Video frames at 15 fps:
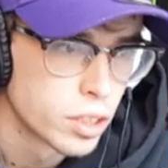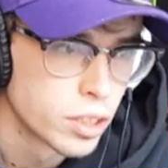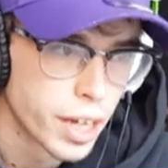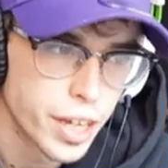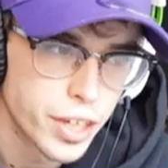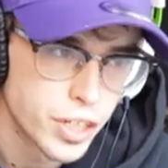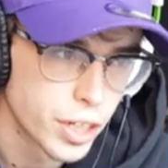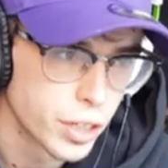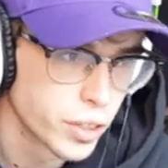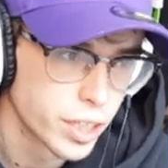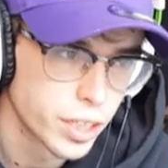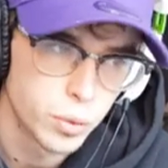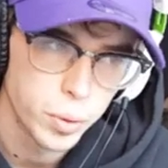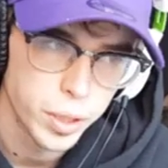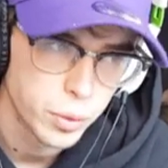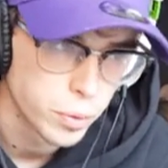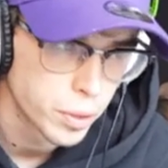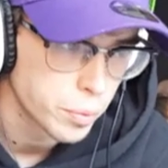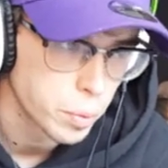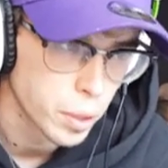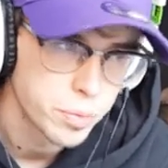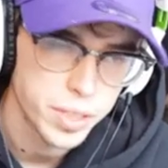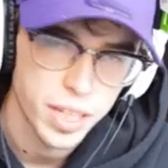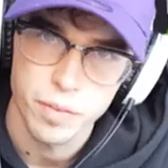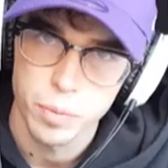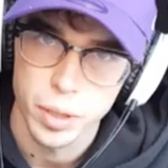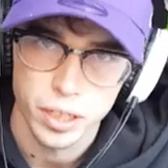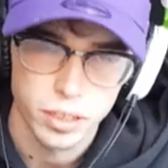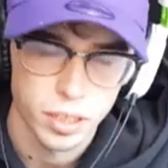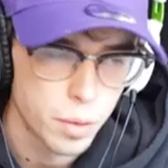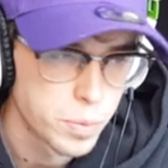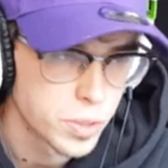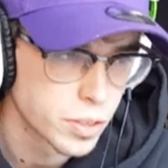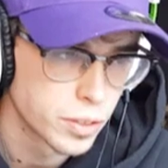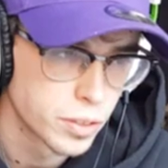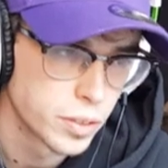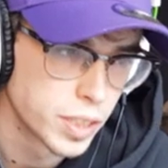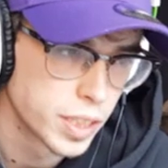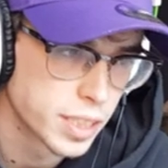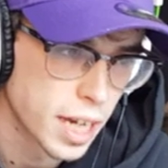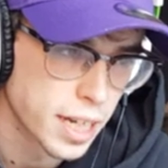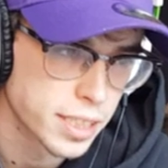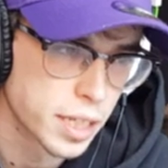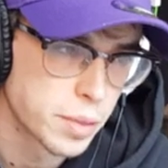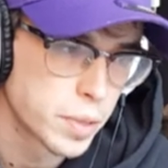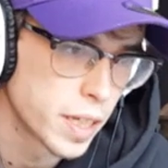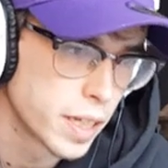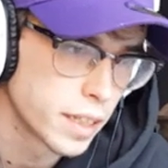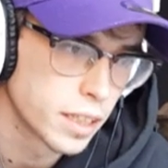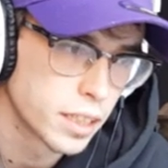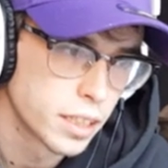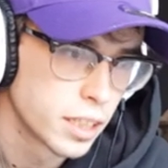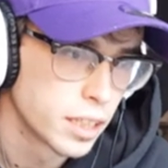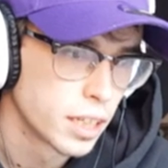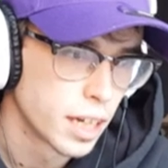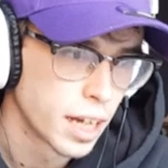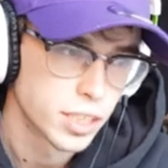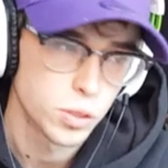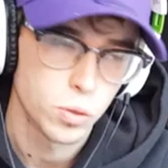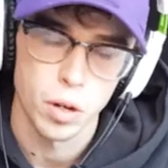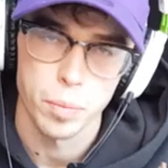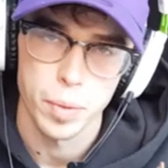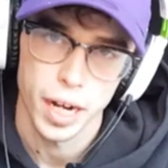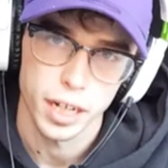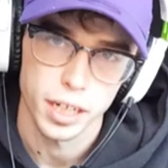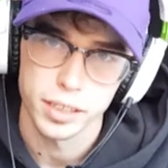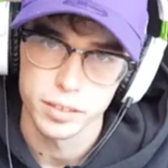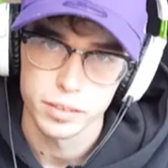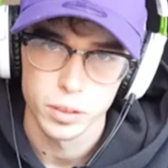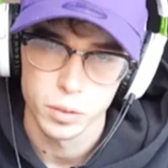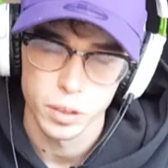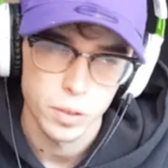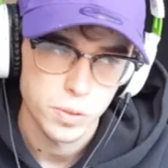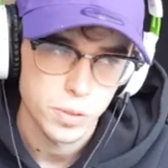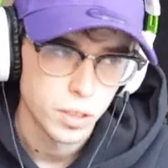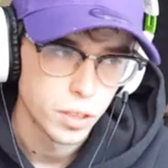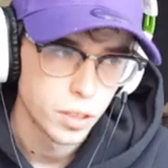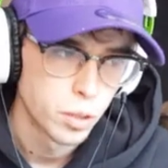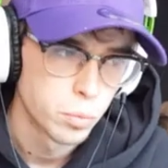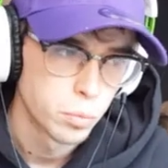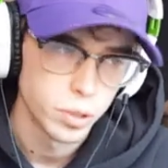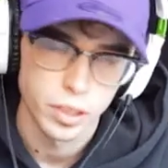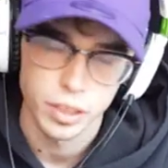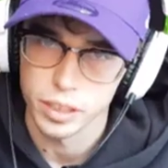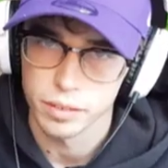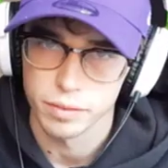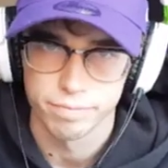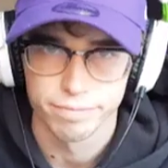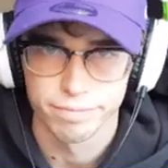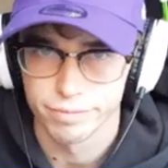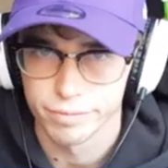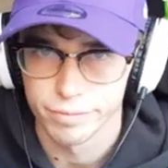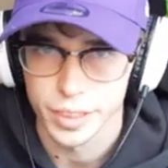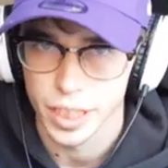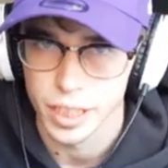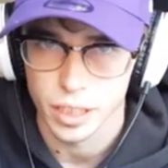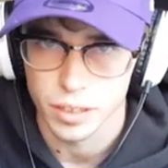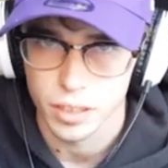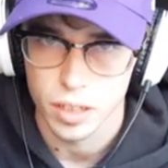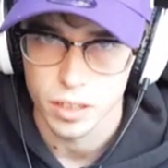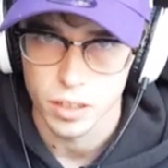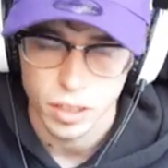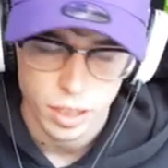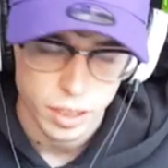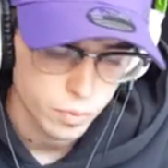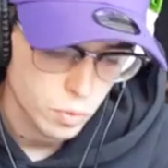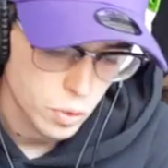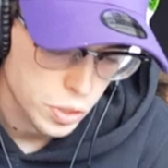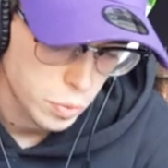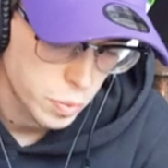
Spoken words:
AJ Green could win you a week by himself. Michael Thomas could do the exact same thing. And Saquon Barkley, who knows? But then you got Todd Gurley and Russell